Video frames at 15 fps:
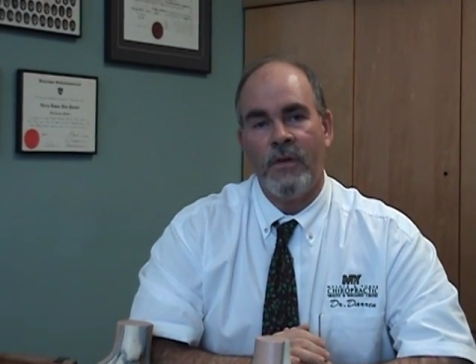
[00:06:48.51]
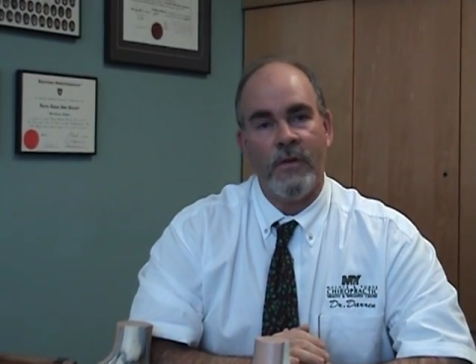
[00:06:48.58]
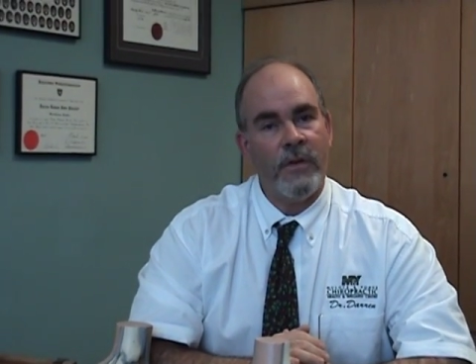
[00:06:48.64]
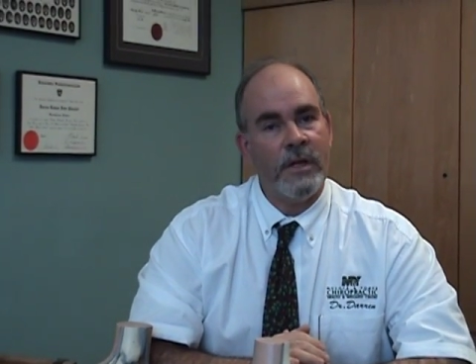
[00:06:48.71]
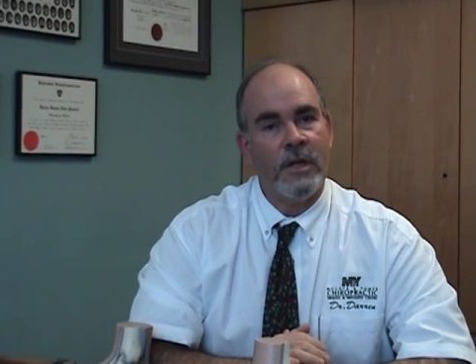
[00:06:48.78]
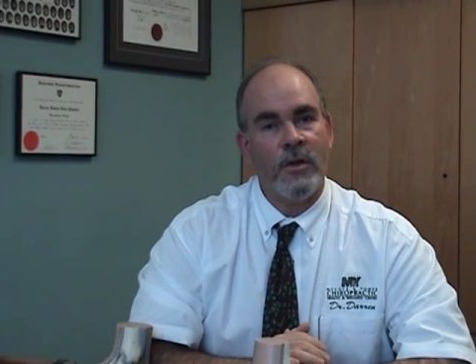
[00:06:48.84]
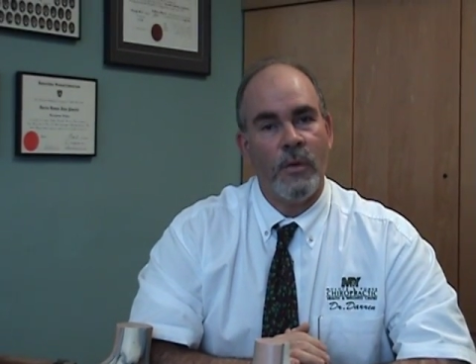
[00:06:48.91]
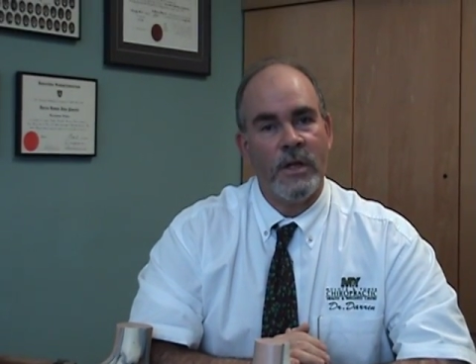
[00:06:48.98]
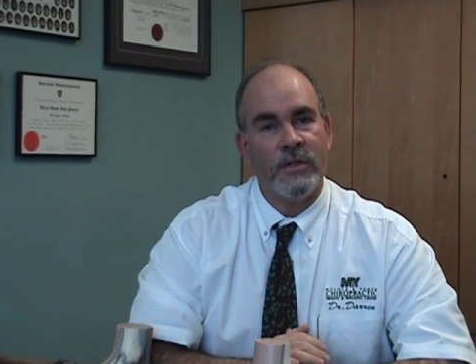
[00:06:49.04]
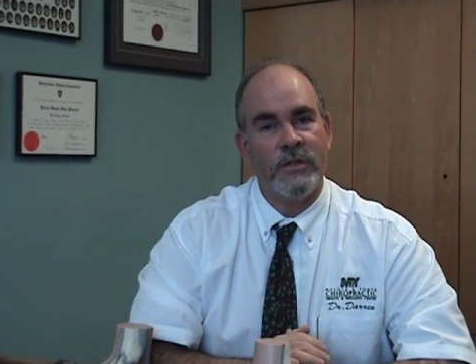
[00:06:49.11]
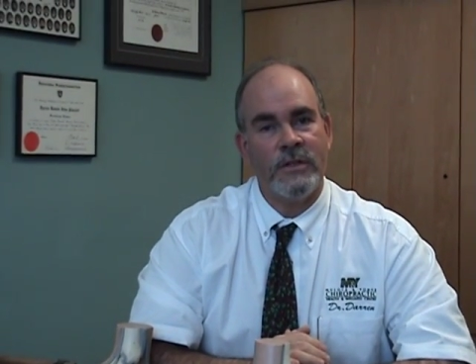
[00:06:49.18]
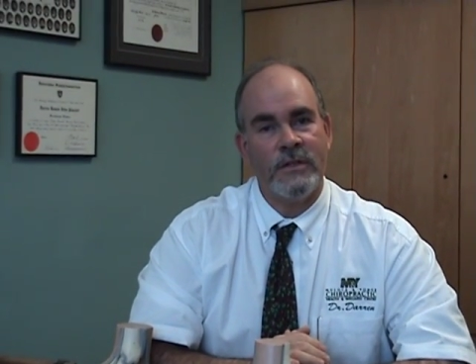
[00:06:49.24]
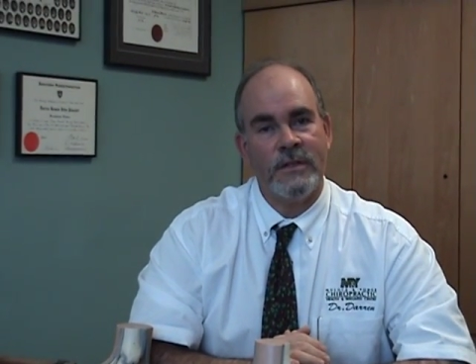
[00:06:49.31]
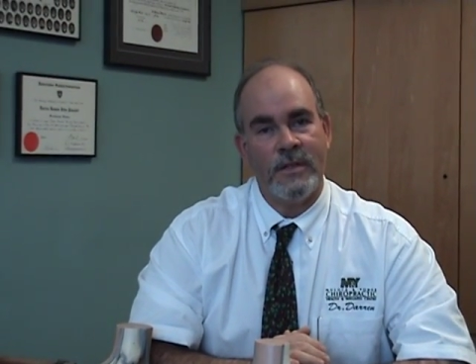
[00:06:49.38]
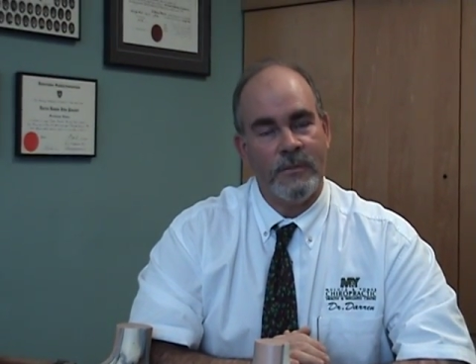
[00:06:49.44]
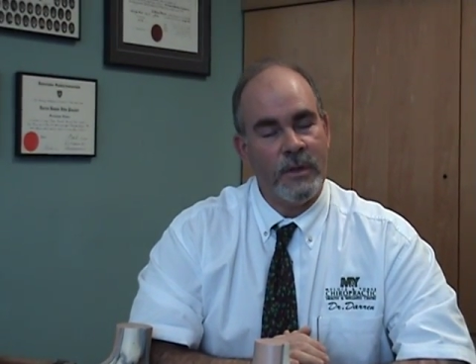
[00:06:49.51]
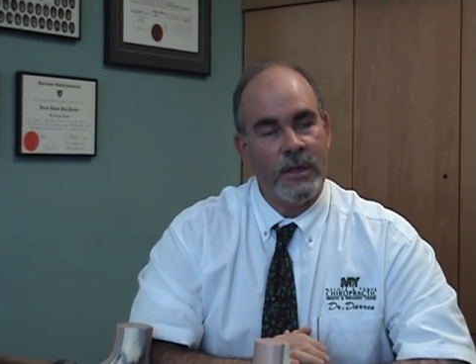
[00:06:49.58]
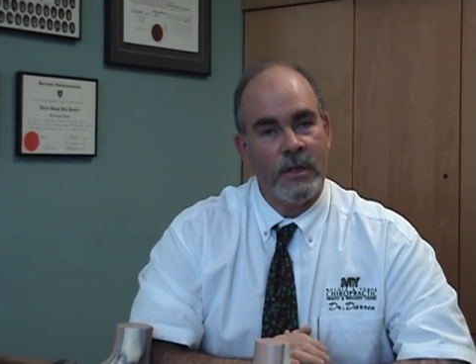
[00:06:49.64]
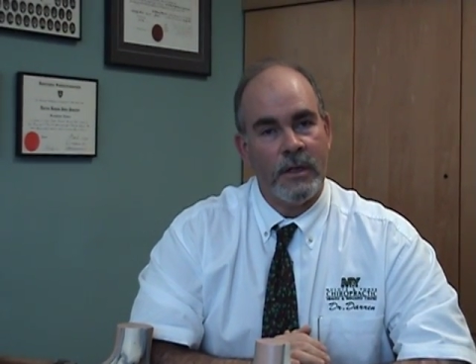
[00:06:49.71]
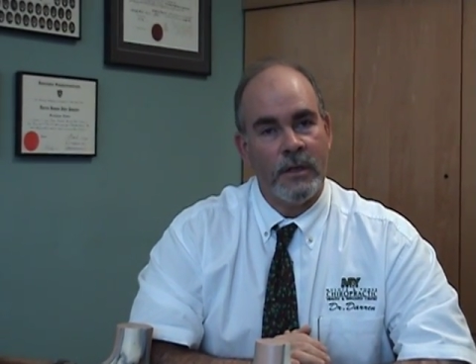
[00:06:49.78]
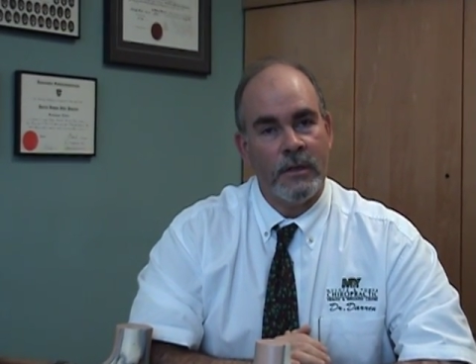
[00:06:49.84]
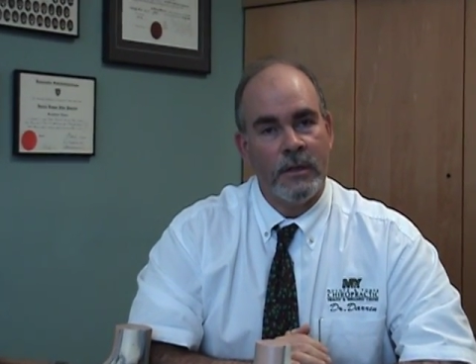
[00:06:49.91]
you have any questions, give me
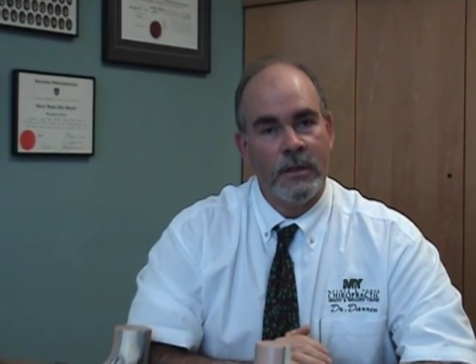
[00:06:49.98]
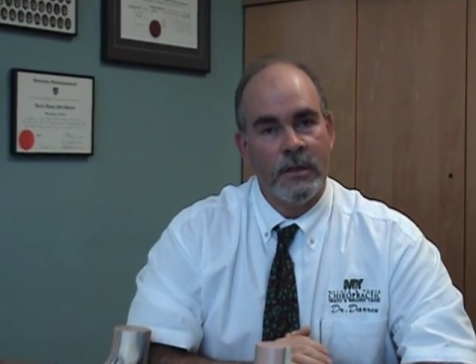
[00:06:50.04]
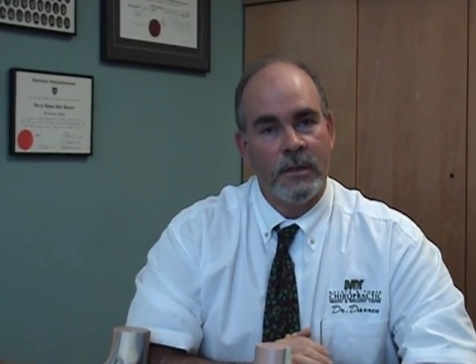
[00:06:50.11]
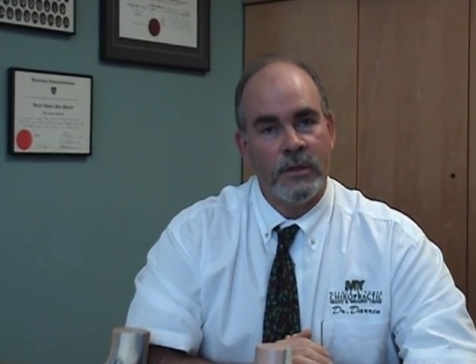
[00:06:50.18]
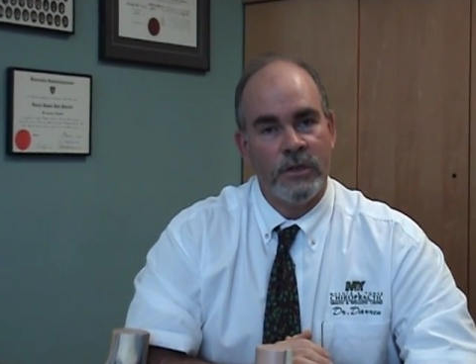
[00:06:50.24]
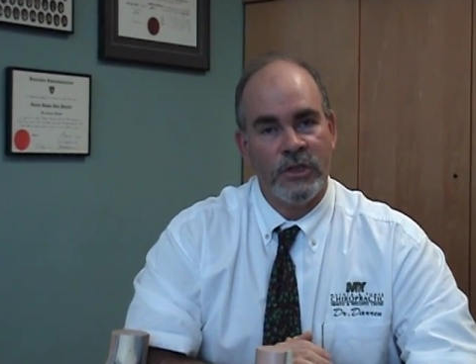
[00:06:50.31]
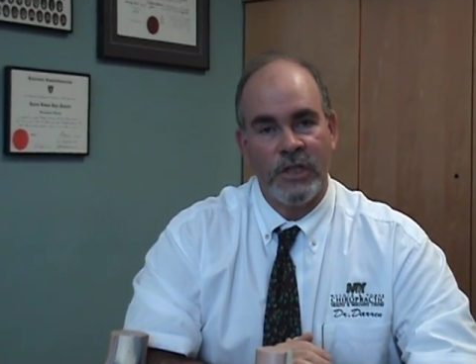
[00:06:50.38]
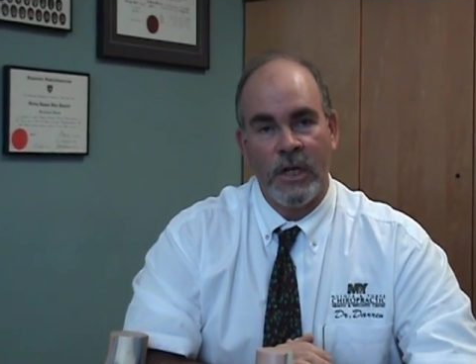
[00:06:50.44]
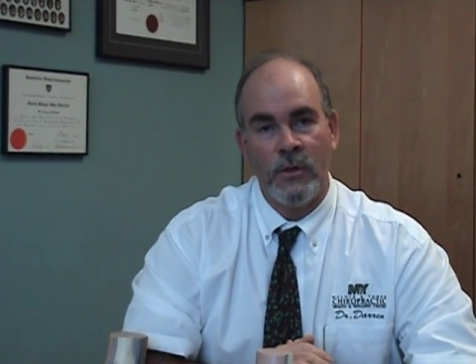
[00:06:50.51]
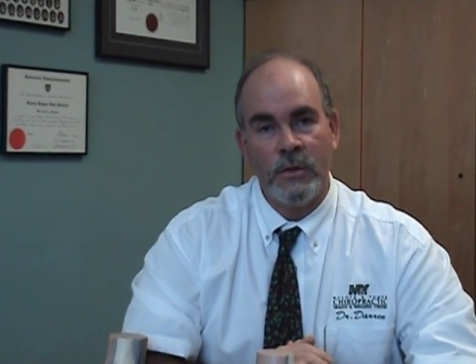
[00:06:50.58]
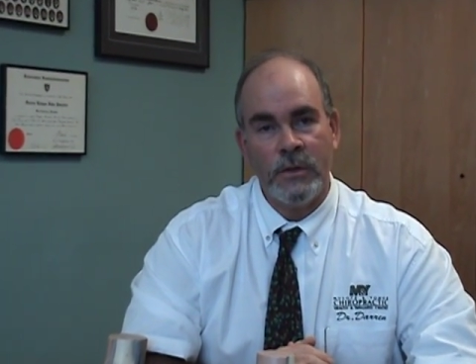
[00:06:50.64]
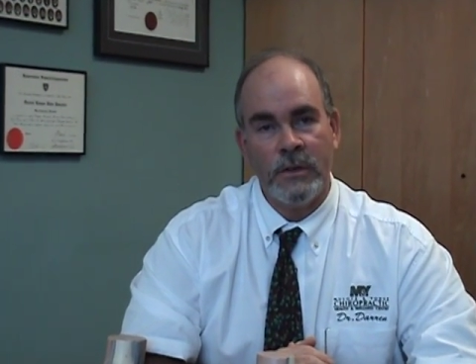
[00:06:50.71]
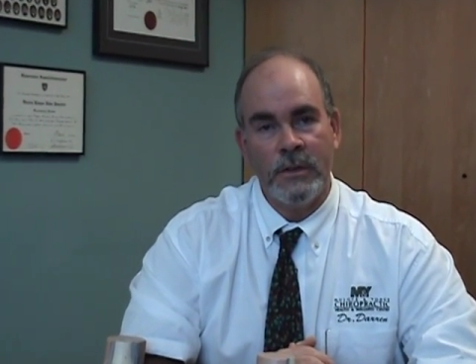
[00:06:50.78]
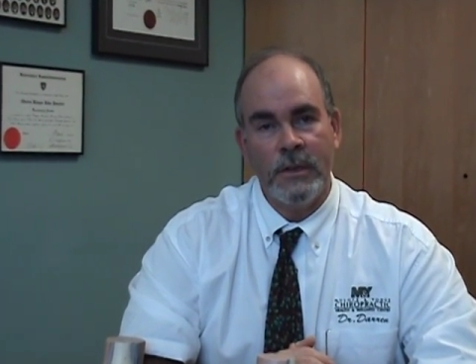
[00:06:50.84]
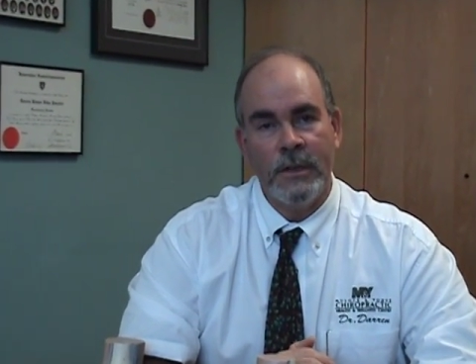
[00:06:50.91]
a shout,